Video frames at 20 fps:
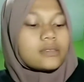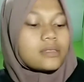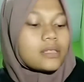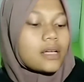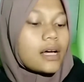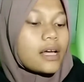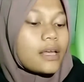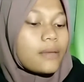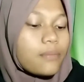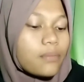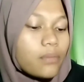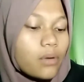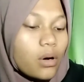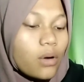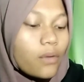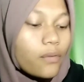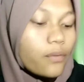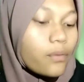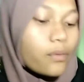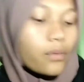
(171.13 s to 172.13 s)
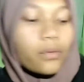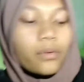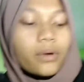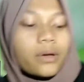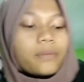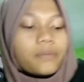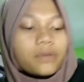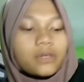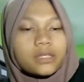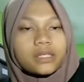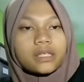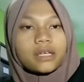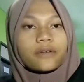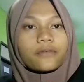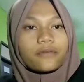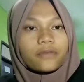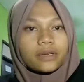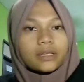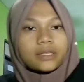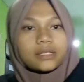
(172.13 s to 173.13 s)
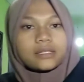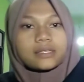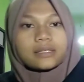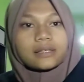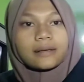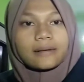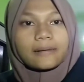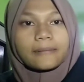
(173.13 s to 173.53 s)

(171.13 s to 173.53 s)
type of crypto service